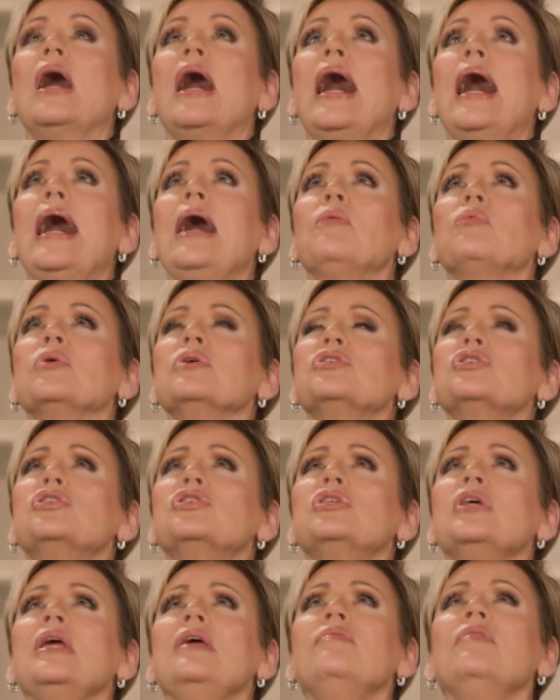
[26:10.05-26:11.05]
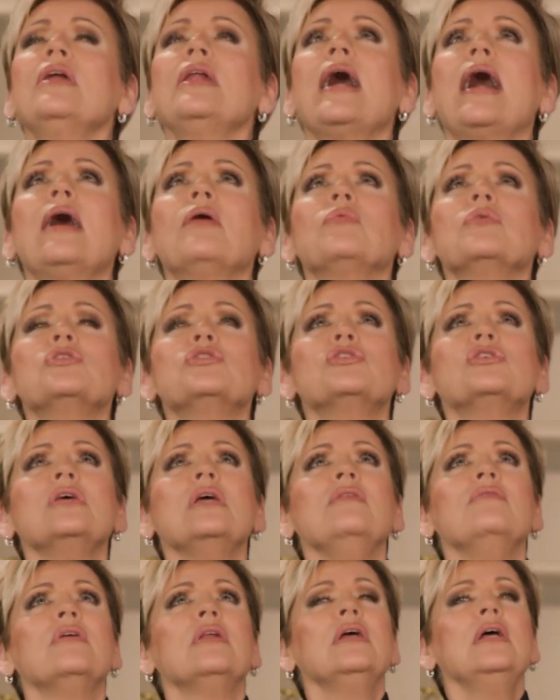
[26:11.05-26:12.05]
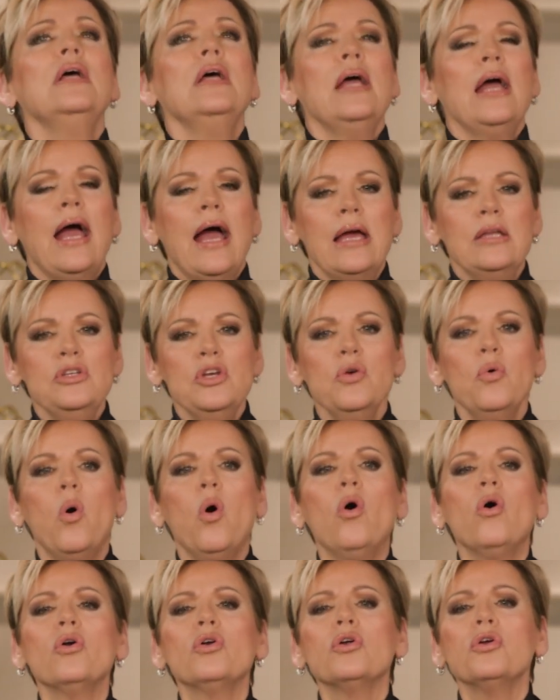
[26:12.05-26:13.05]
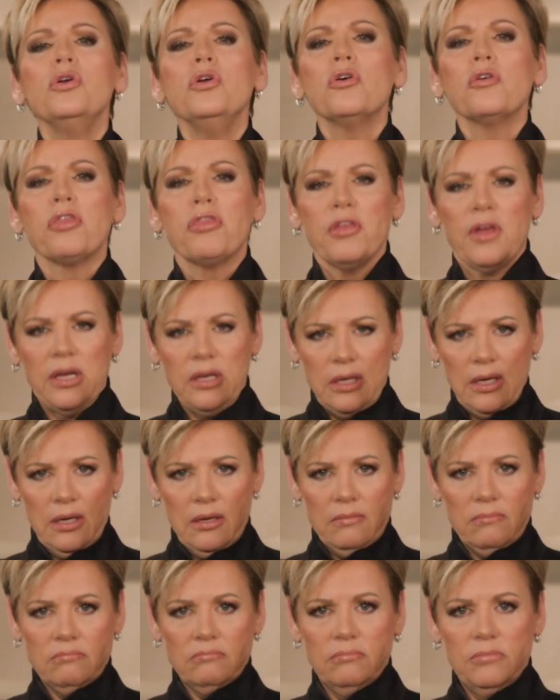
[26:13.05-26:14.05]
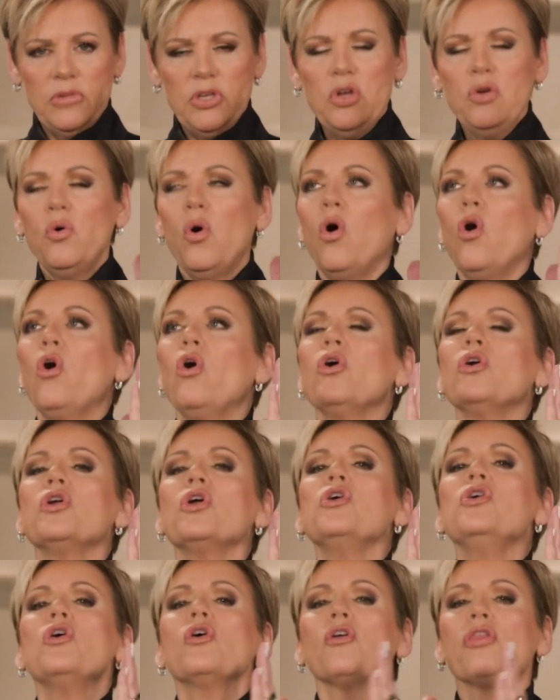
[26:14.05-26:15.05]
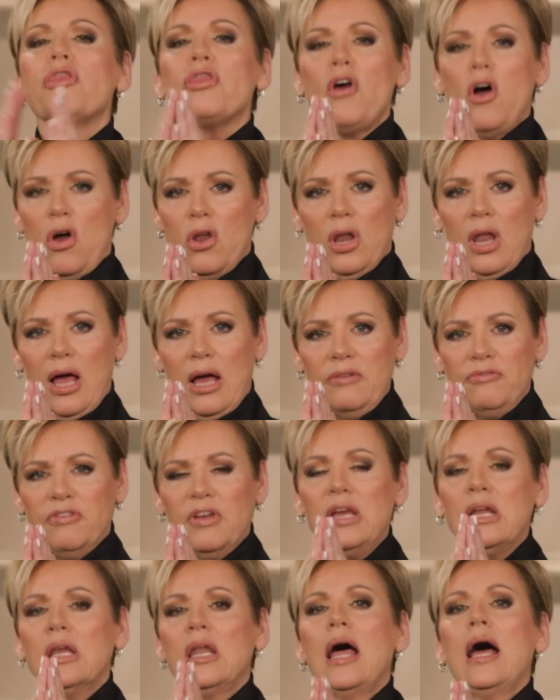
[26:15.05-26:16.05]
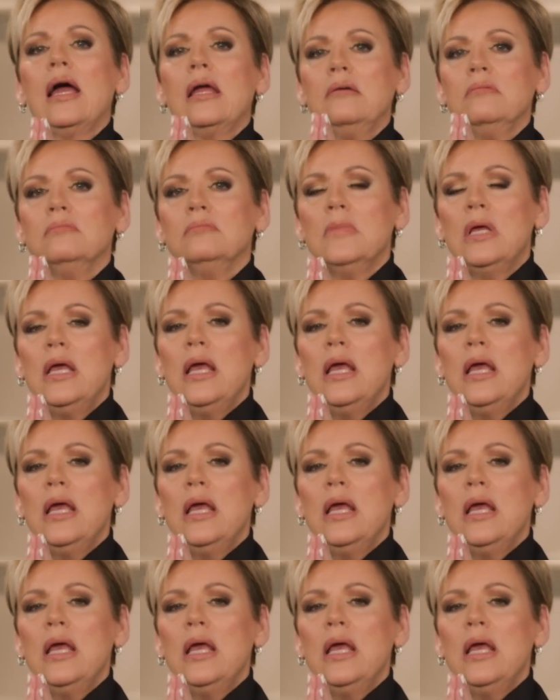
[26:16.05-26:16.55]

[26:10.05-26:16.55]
I receive it. I receive it. And you order your thinking. You order your thought life in line.